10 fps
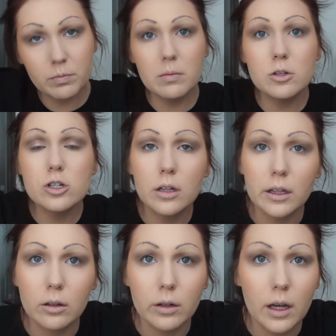Maybe I should have
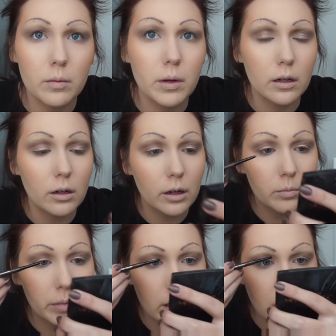like thrown a headband on,
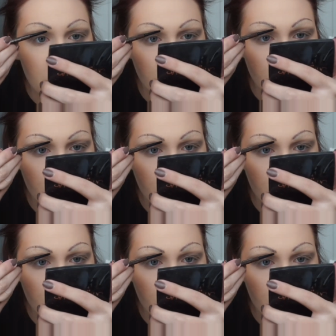but I didn't.